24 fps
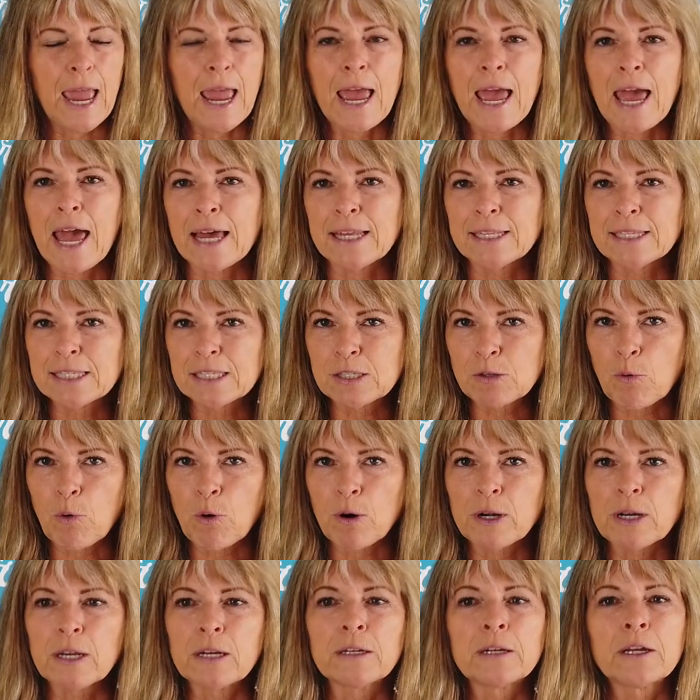and
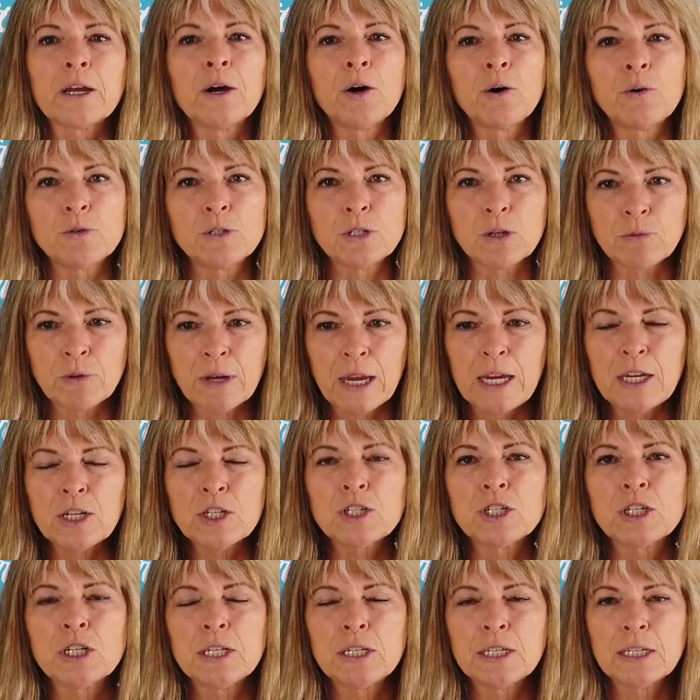sort and go
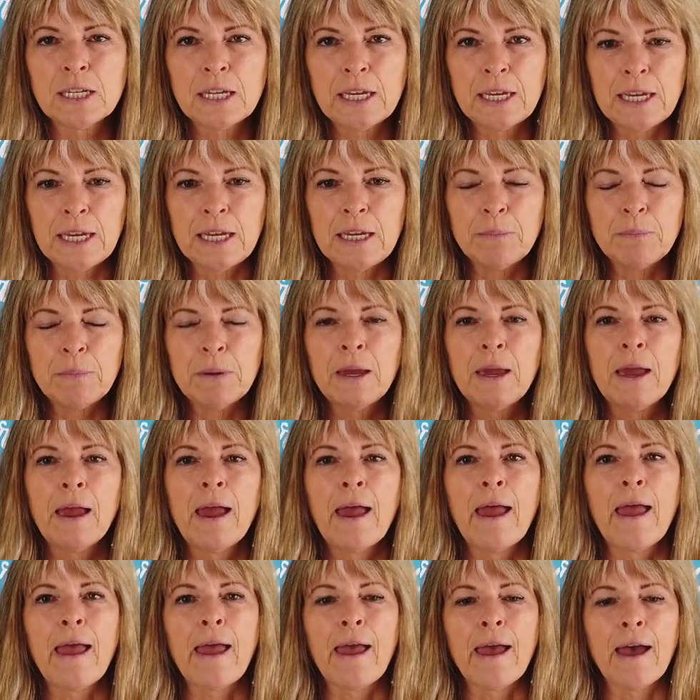donation, keep,
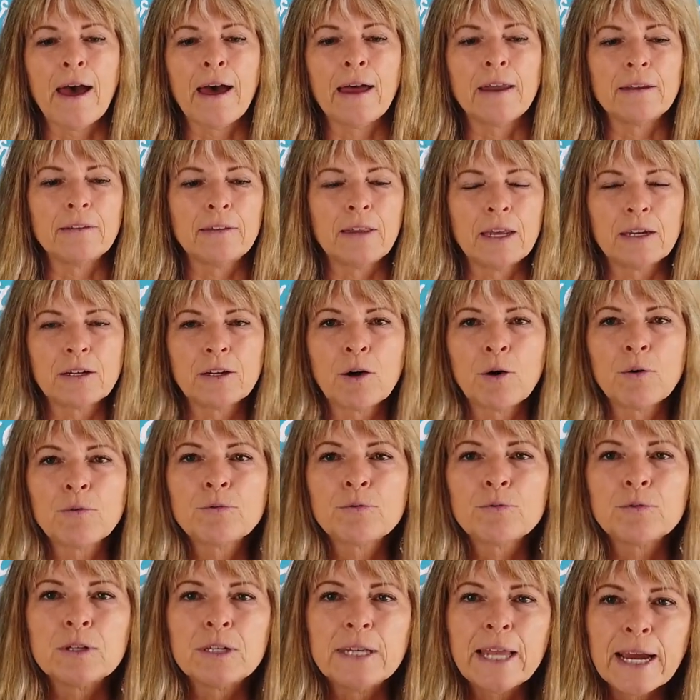and then go
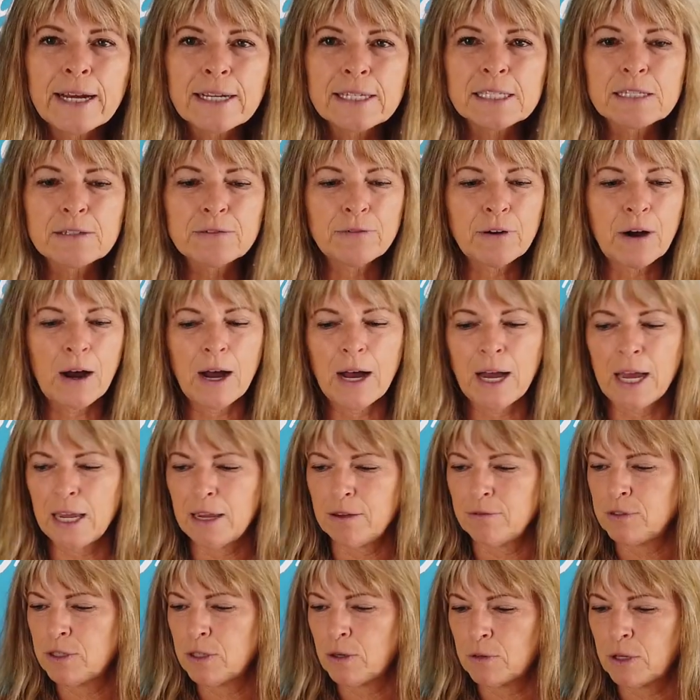through the next
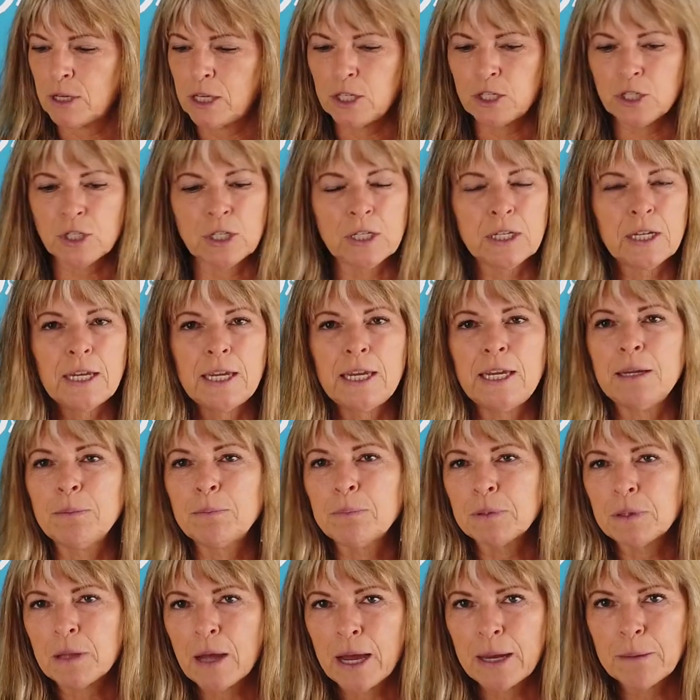5, donation,
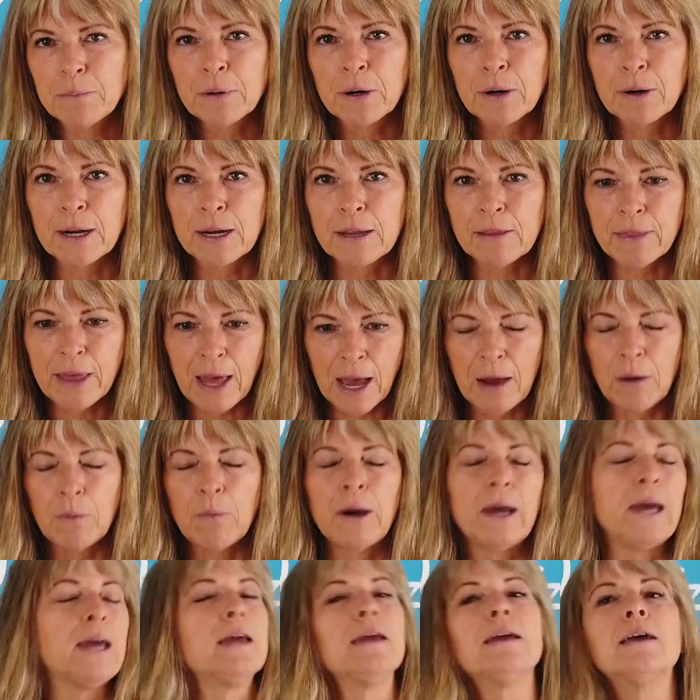keep, library, that
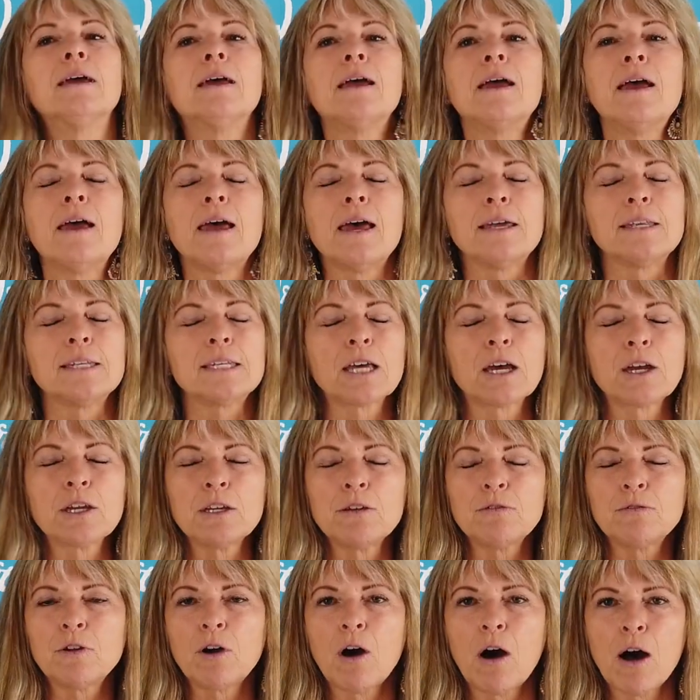way until
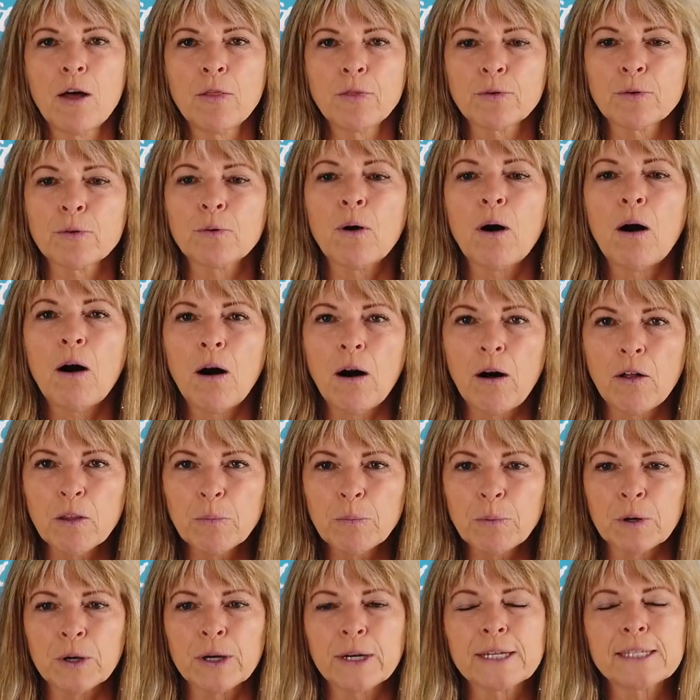you've gone through all
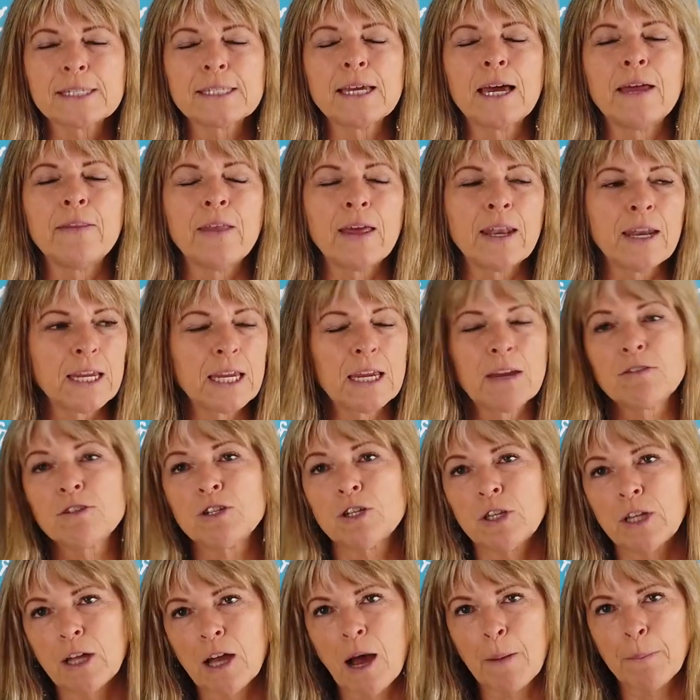the books. And then it
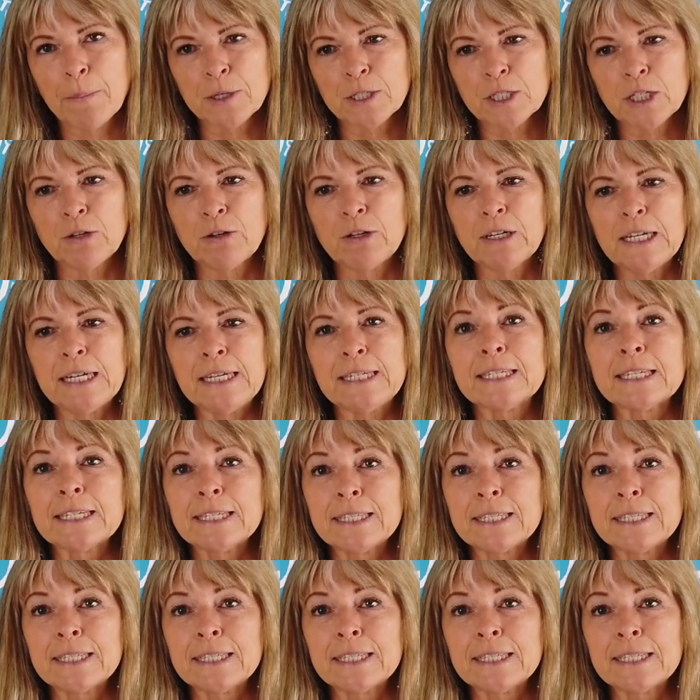gives you the opportunity